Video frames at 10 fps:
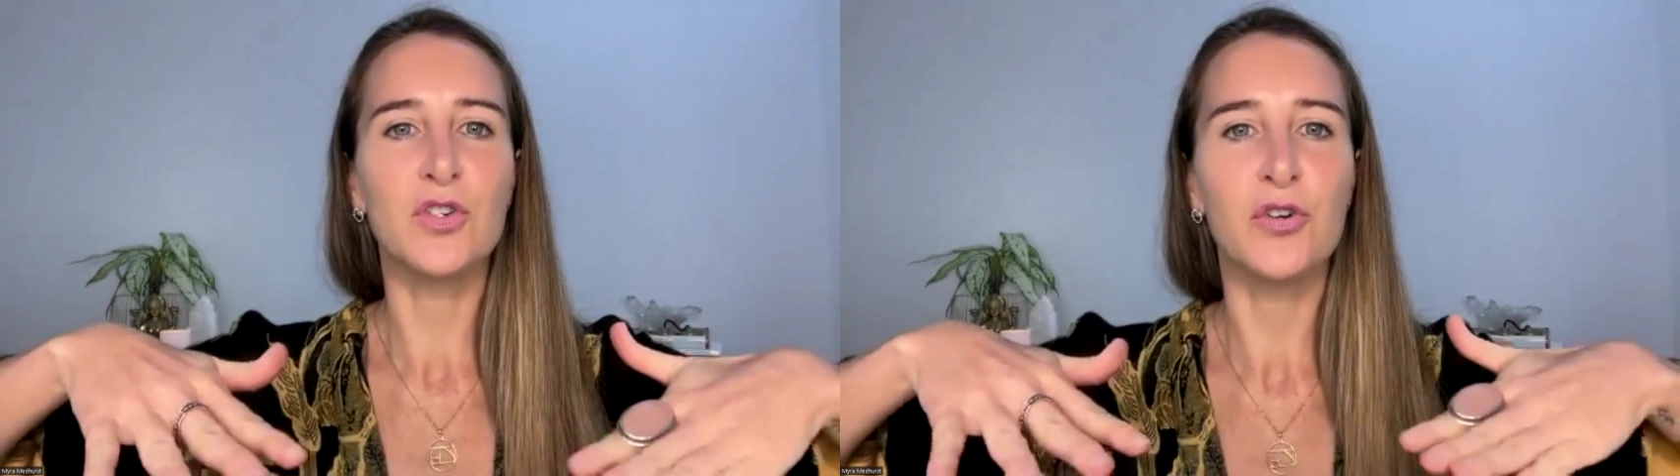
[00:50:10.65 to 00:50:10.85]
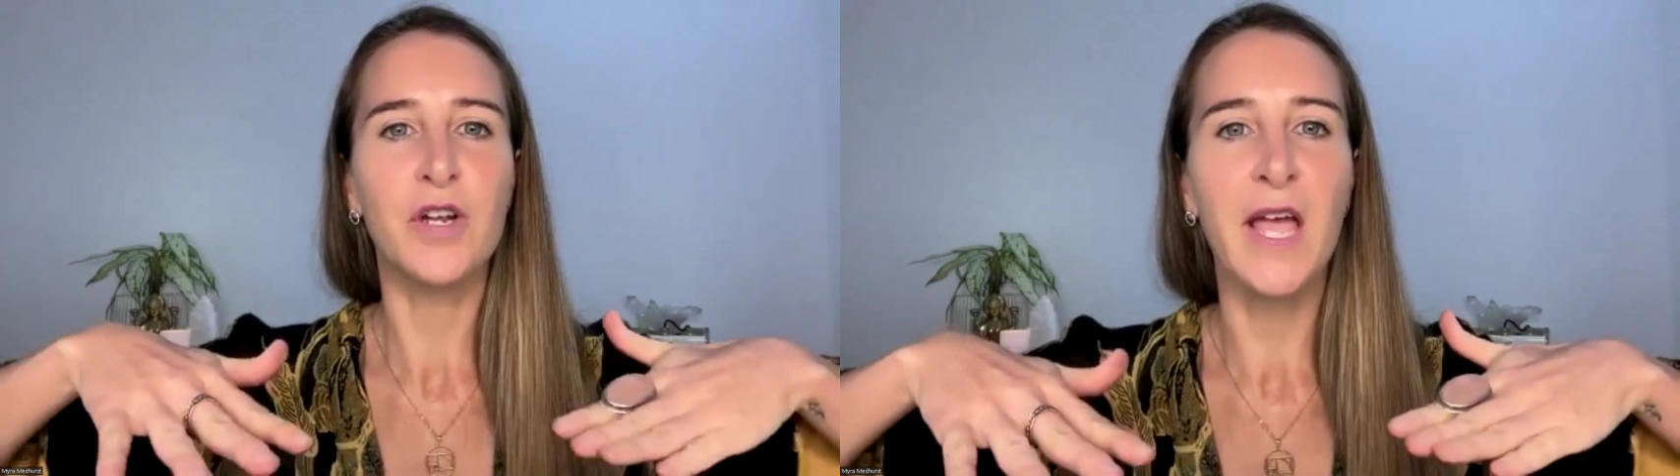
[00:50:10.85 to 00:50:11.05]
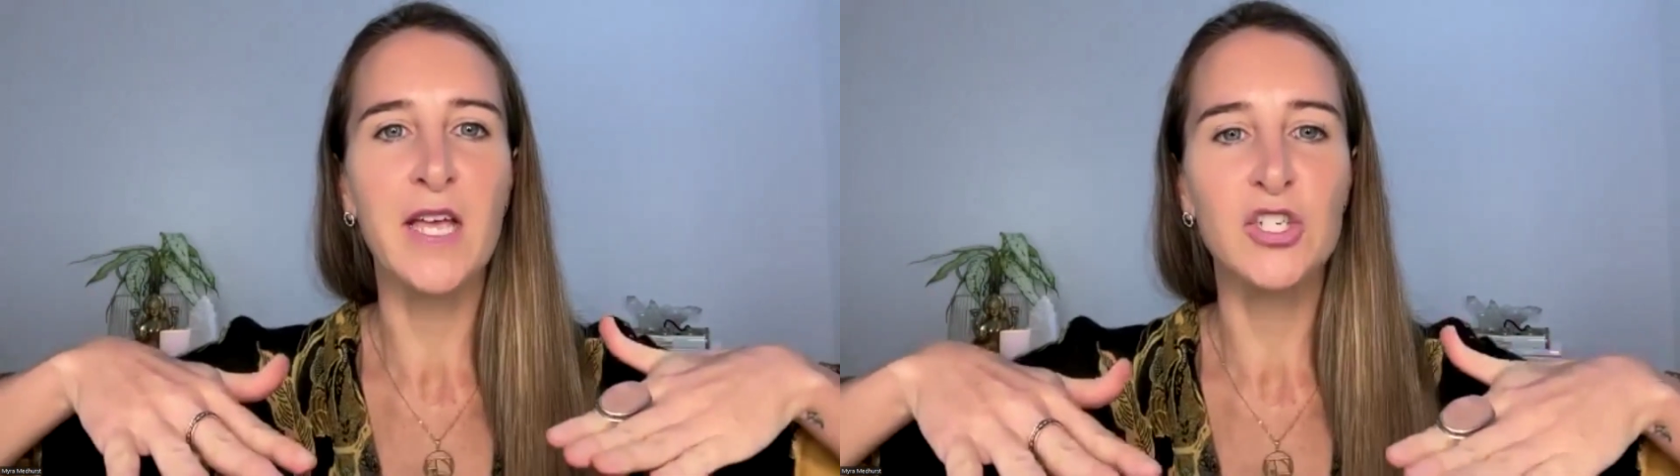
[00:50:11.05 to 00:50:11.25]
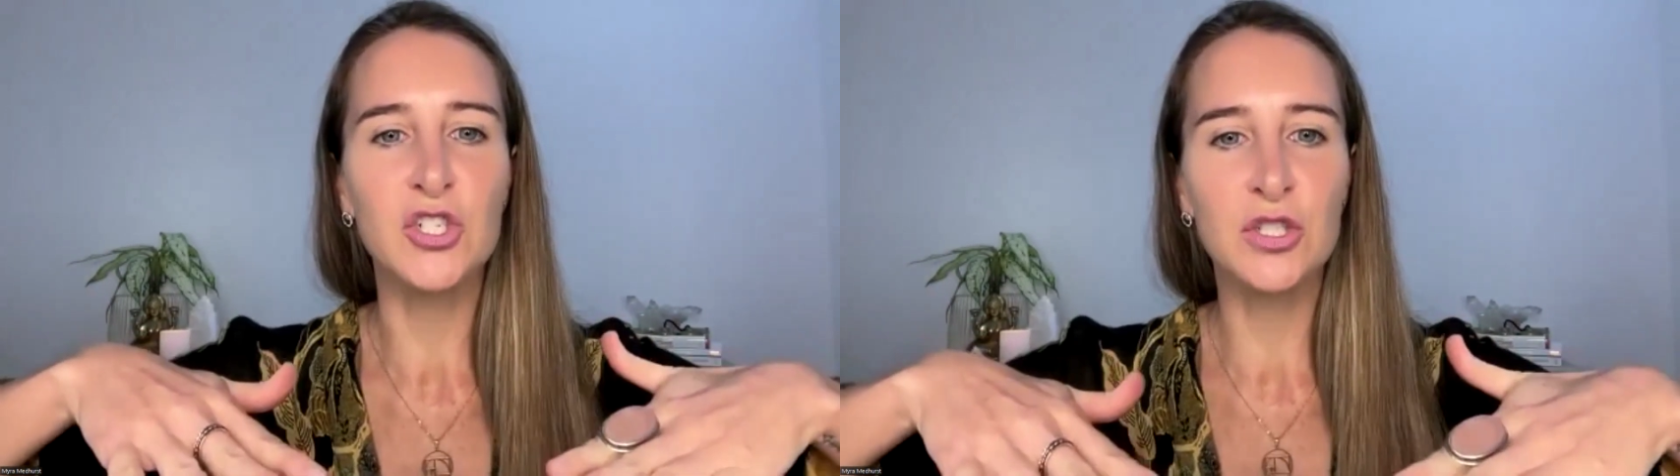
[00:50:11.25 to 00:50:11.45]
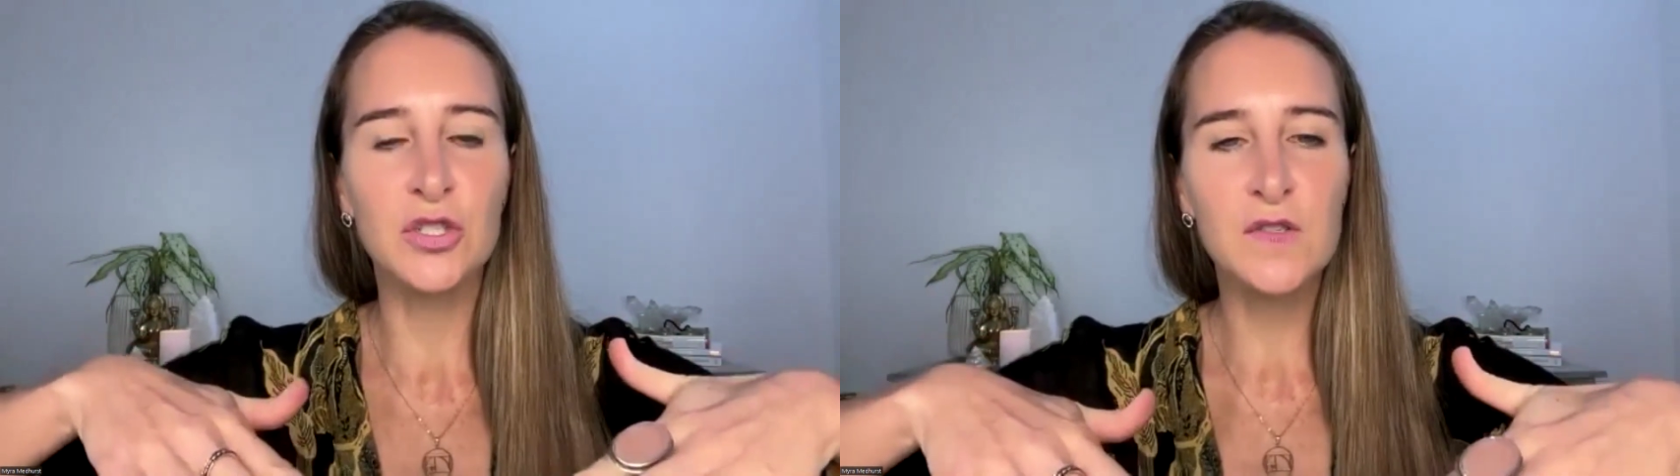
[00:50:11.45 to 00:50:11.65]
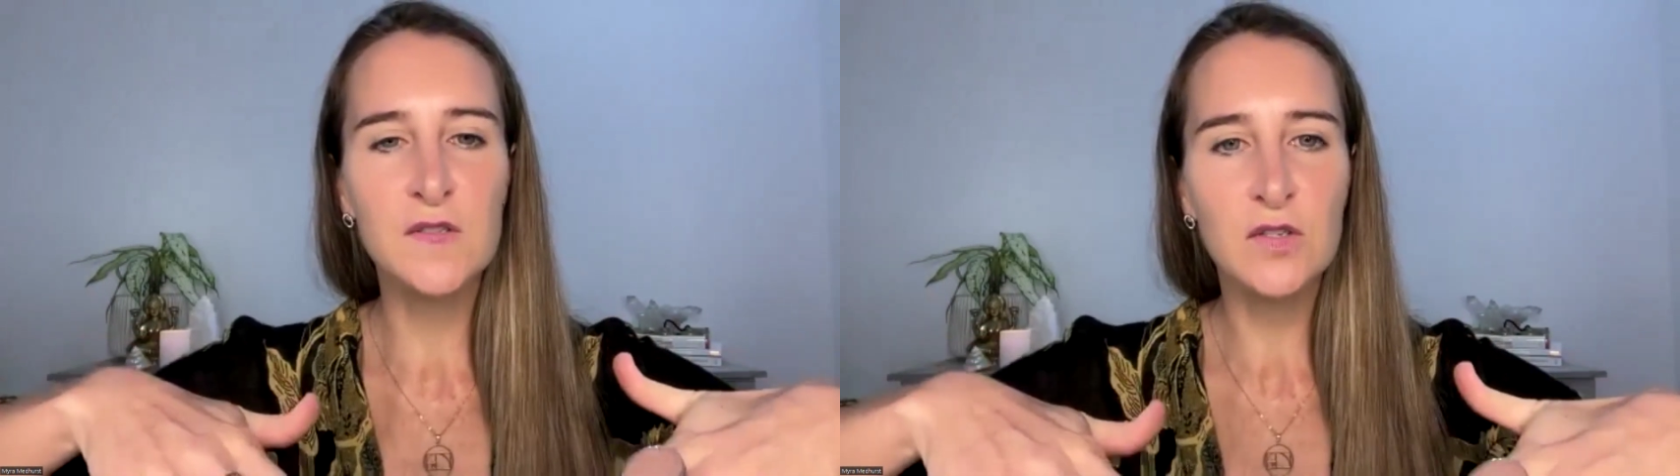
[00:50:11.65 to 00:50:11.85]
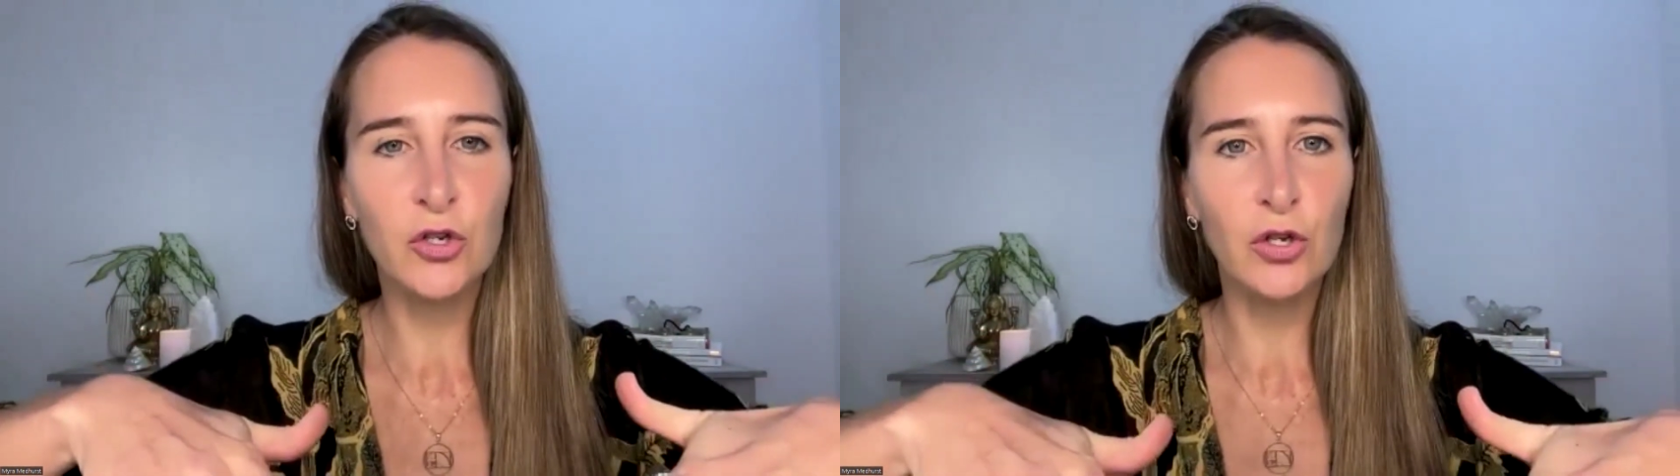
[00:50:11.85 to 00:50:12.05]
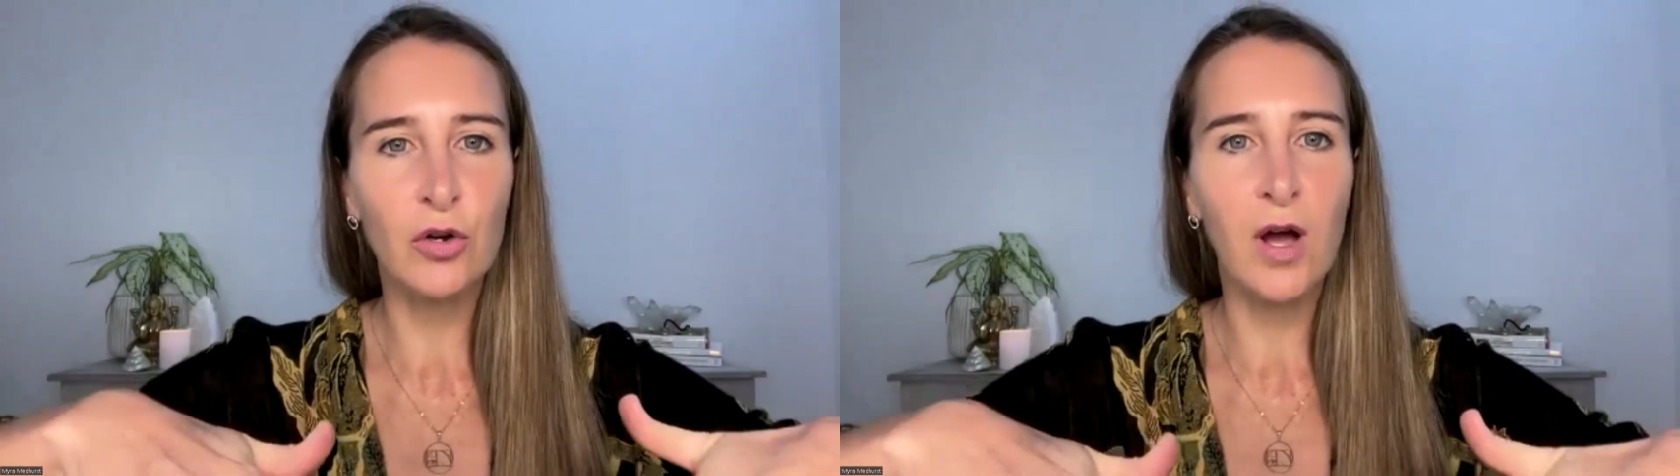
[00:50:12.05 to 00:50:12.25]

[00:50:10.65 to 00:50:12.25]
creations on your